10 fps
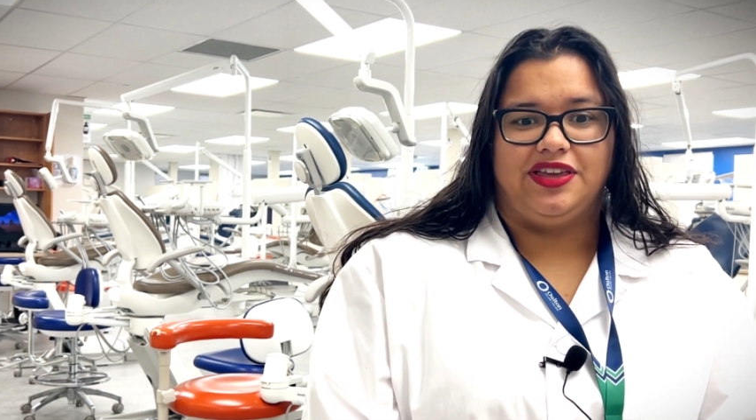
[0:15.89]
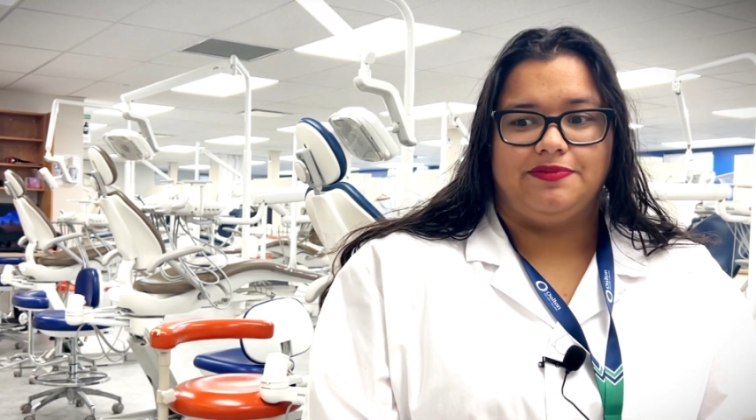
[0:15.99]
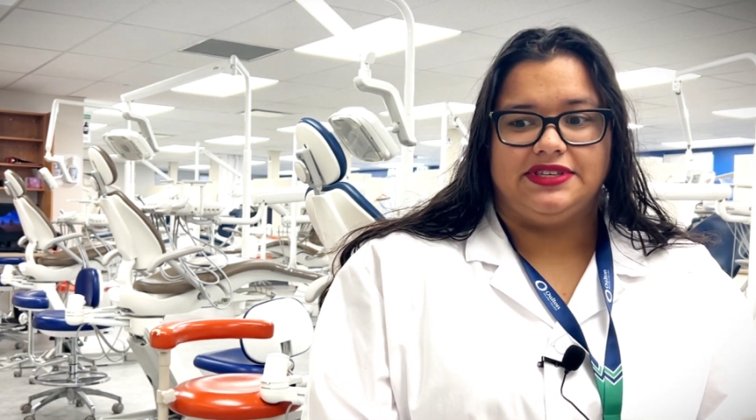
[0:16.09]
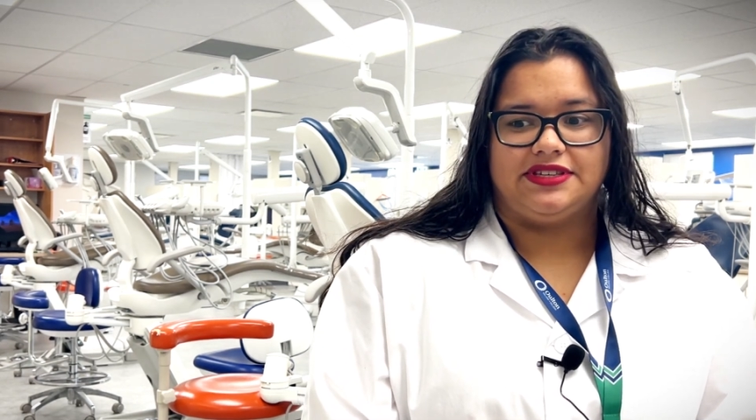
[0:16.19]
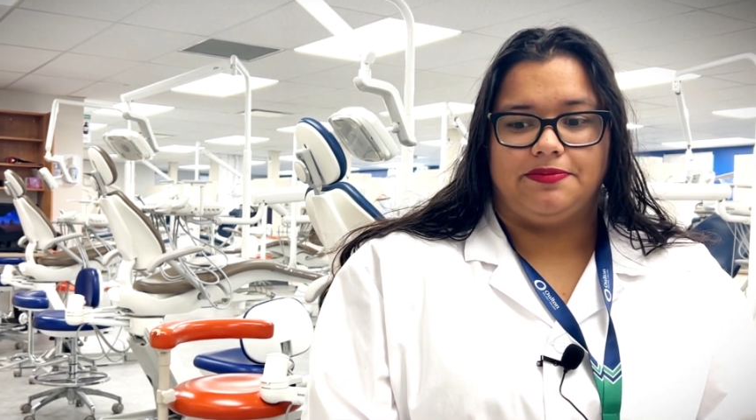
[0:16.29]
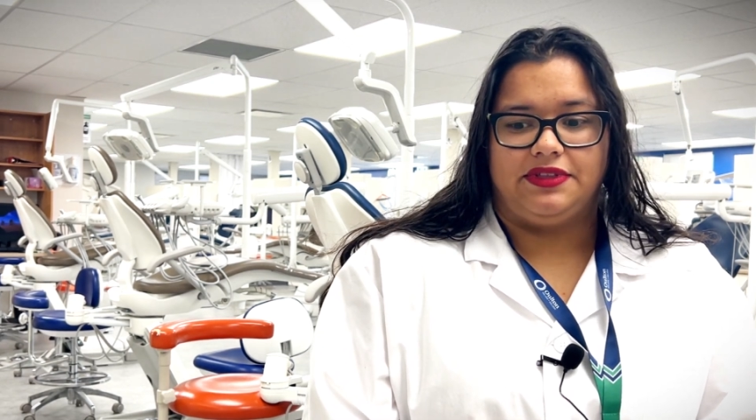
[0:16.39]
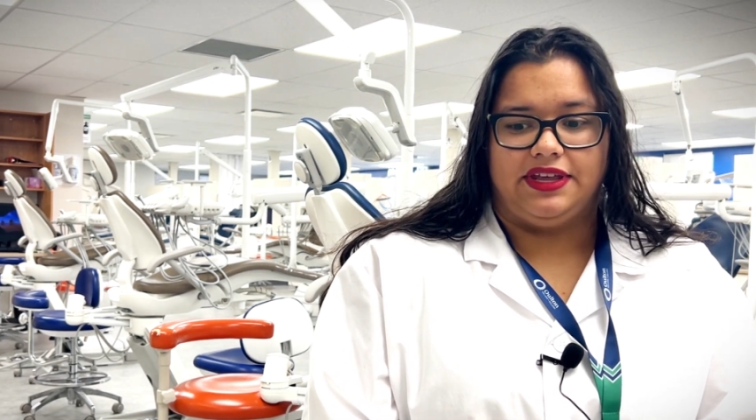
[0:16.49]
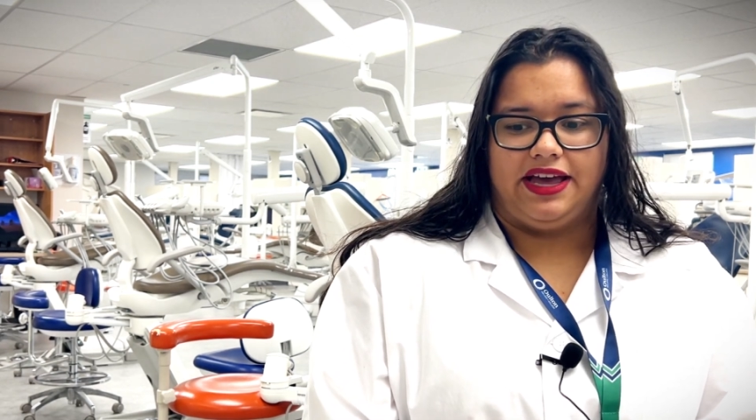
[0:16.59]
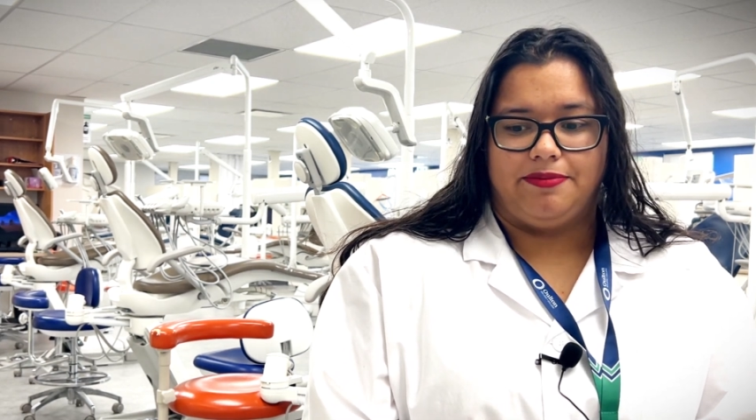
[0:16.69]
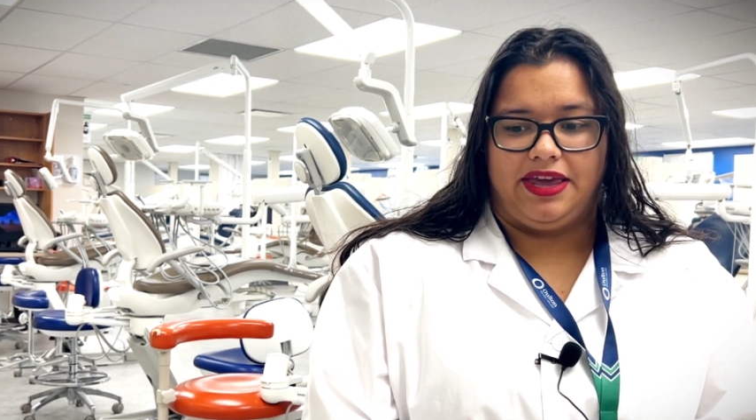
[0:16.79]
give me something
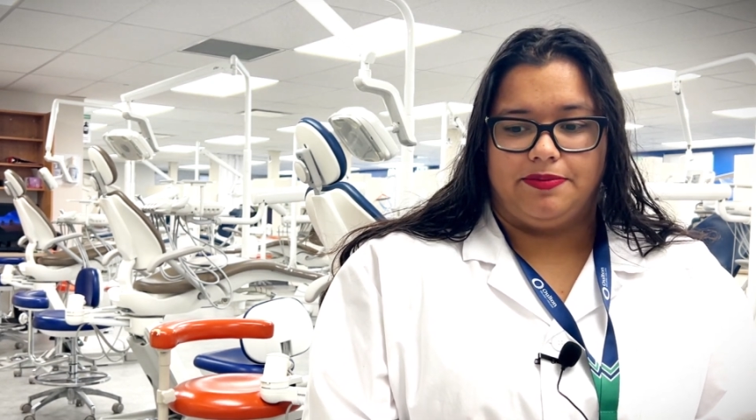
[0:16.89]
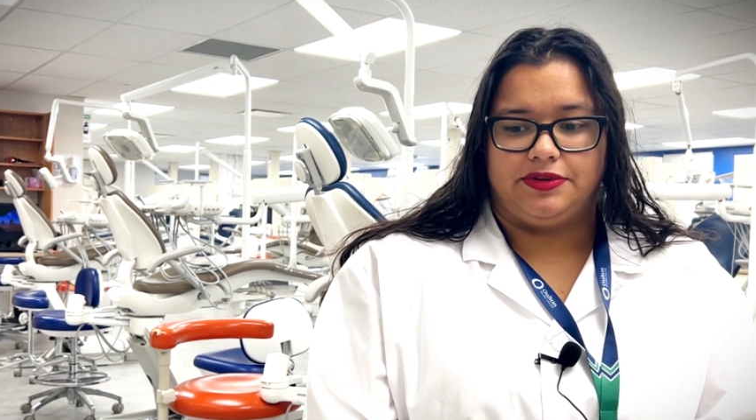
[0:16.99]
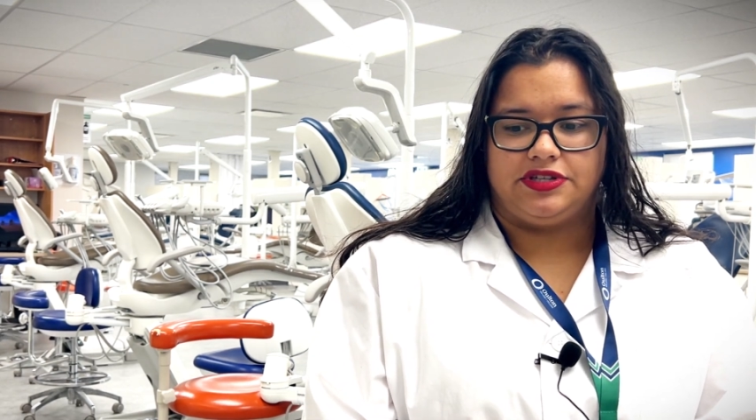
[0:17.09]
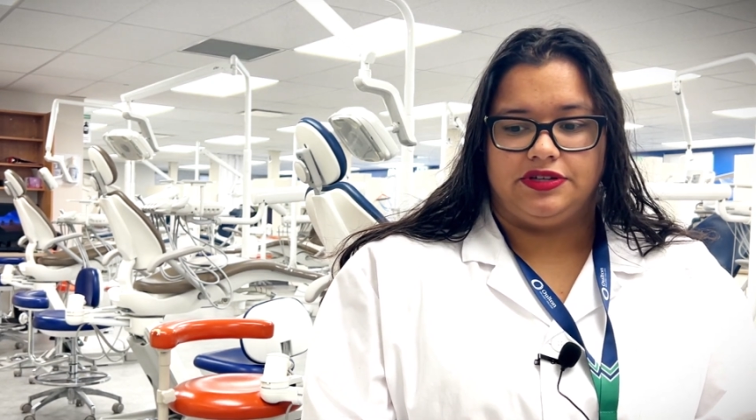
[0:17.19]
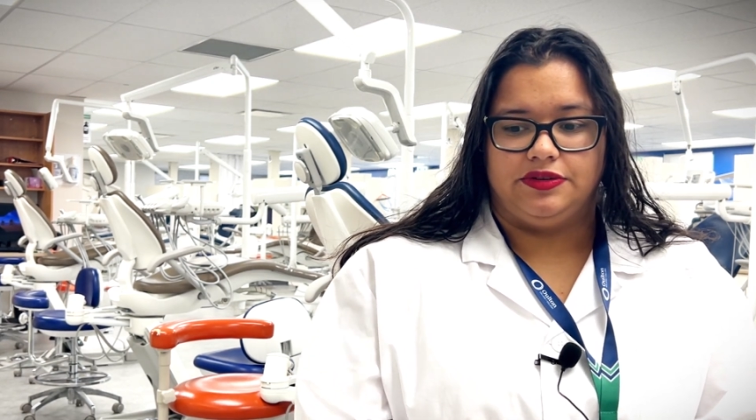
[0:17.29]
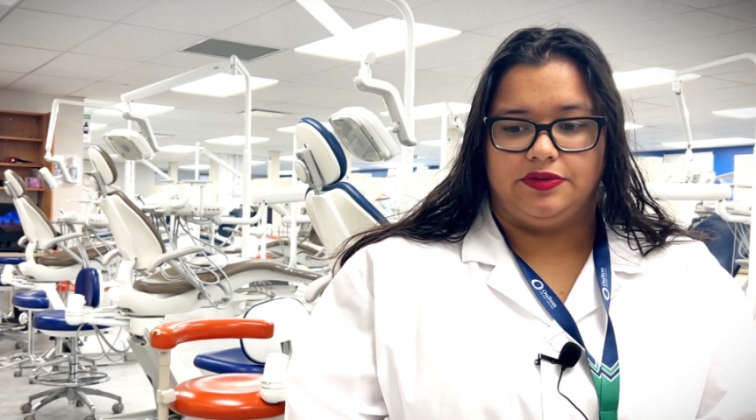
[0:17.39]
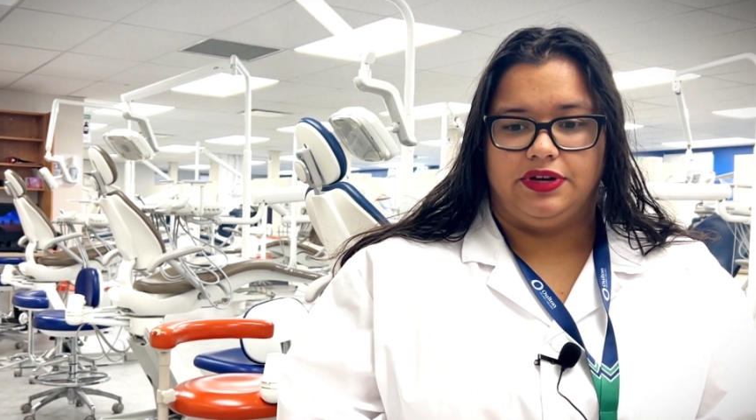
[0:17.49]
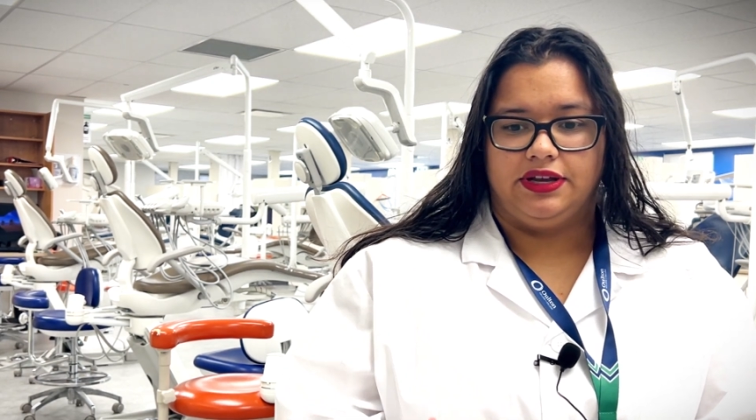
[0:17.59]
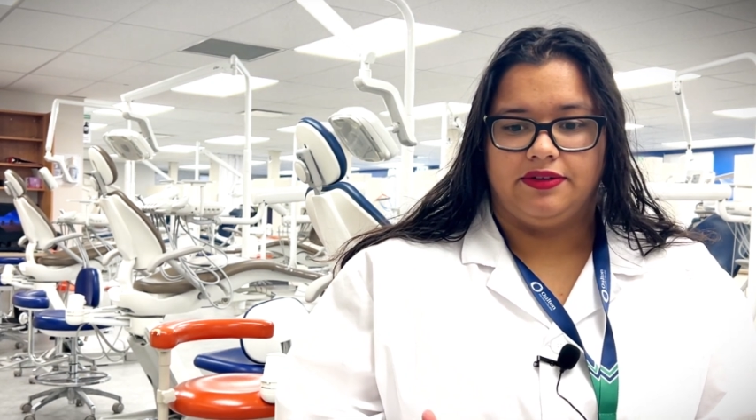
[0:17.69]
that I'm able to